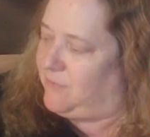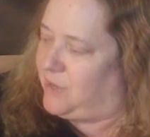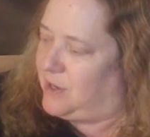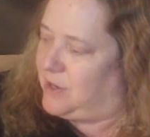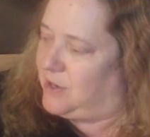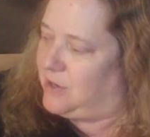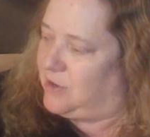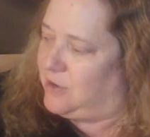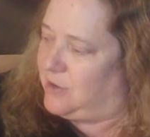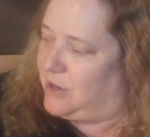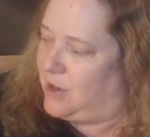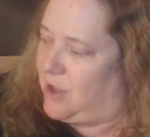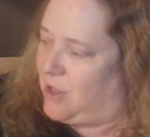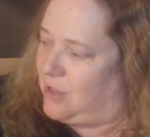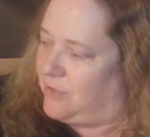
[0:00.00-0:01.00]
fear
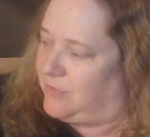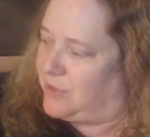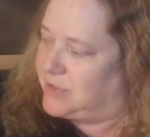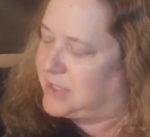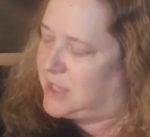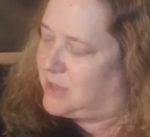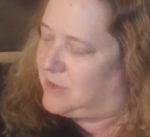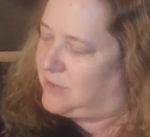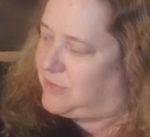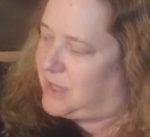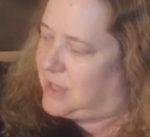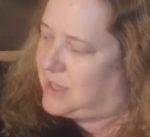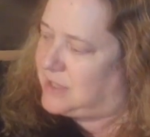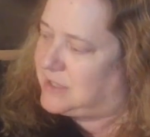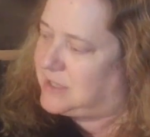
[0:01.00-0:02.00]
and all of those other
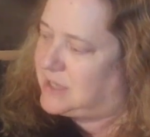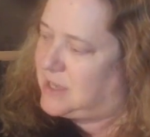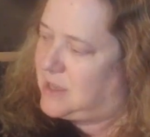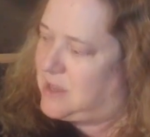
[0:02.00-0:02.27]
things